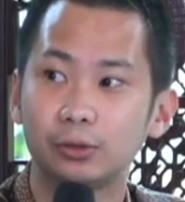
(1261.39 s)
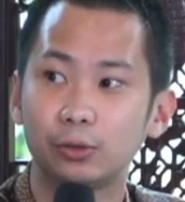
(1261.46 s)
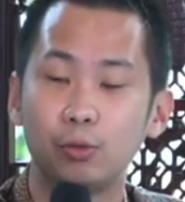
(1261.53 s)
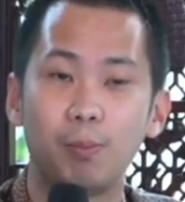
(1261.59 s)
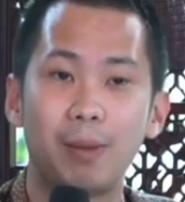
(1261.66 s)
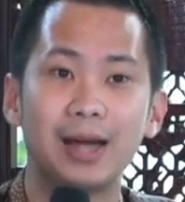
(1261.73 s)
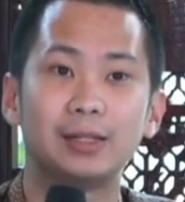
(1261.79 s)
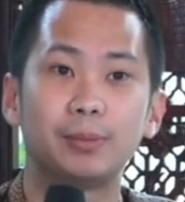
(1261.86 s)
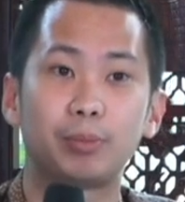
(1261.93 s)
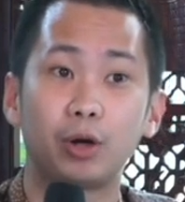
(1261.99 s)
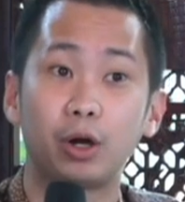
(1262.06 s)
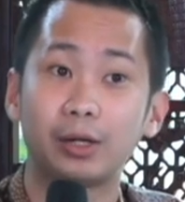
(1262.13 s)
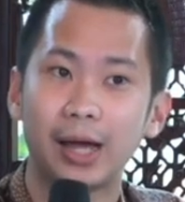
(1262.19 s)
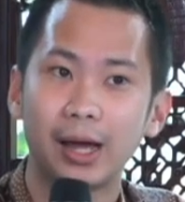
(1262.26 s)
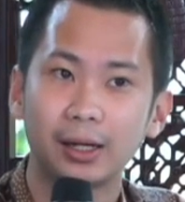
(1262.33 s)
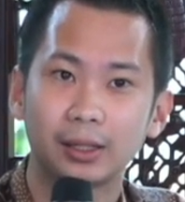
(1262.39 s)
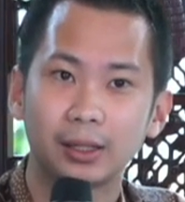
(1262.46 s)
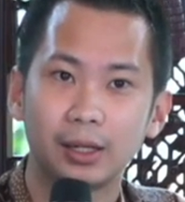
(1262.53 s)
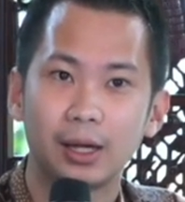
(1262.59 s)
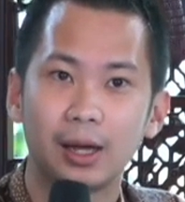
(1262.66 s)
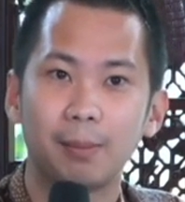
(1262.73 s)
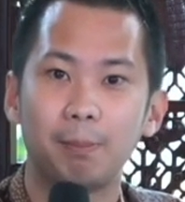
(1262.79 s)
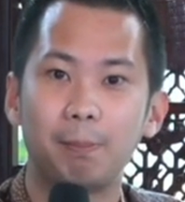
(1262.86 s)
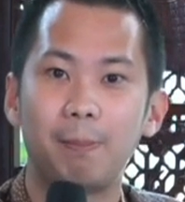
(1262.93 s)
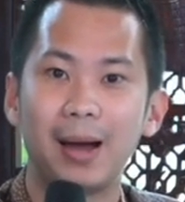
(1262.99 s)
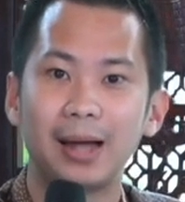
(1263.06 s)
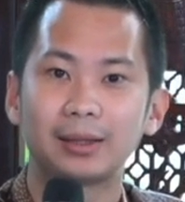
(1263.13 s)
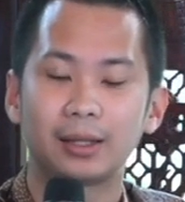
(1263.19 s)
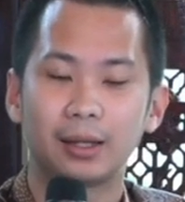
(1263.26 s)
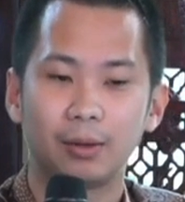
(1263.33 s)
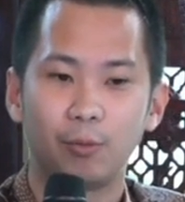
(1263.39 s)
buy the product, but